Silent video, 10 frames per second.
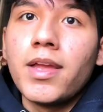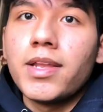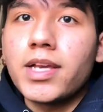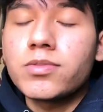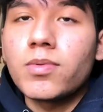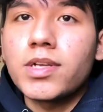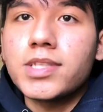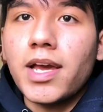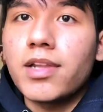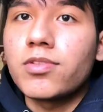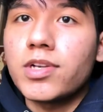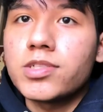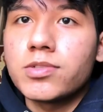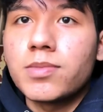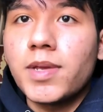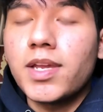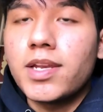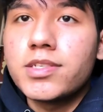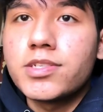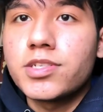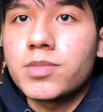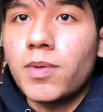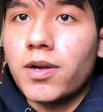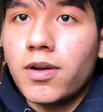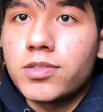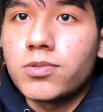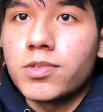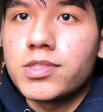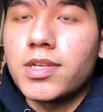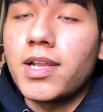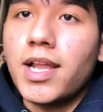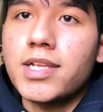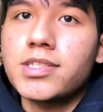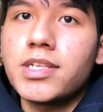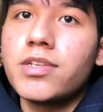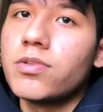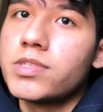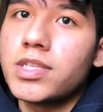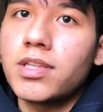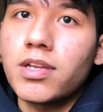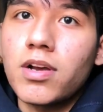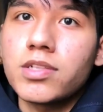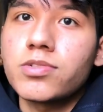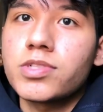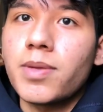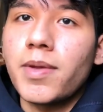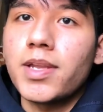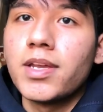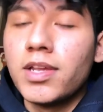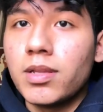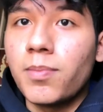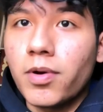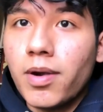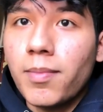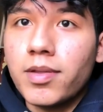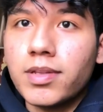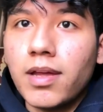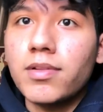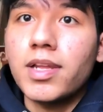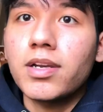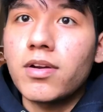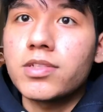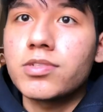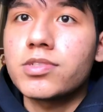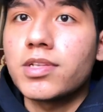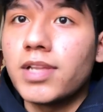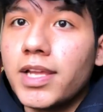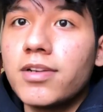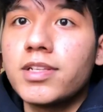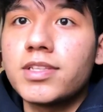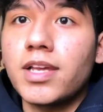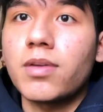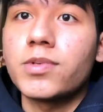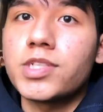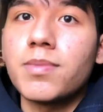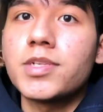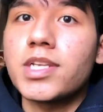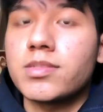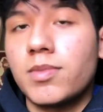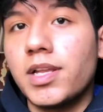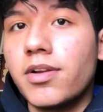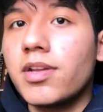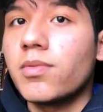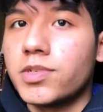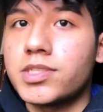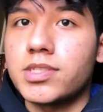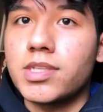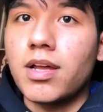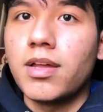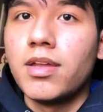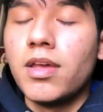Next, we want to add a threshold to make it easier to spot contours. And lastly, using the contours command, the program has outline contours to later detect which image has malaria and which does not.